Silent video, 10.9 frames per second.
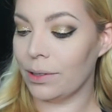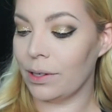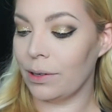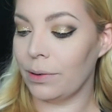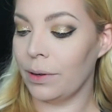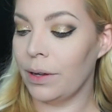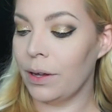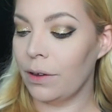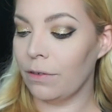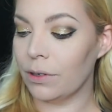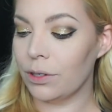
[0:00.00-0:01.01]
So
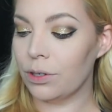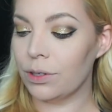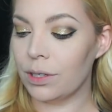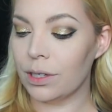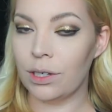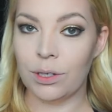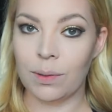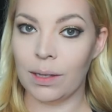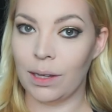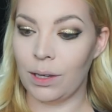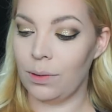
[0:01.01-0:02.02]
first you're just going to do
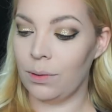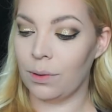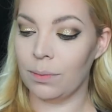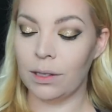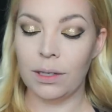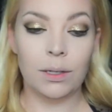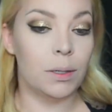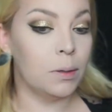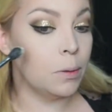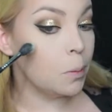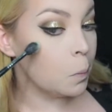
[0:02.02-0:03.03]
it like you normally
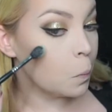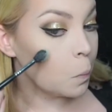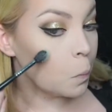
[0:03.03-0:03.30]
do.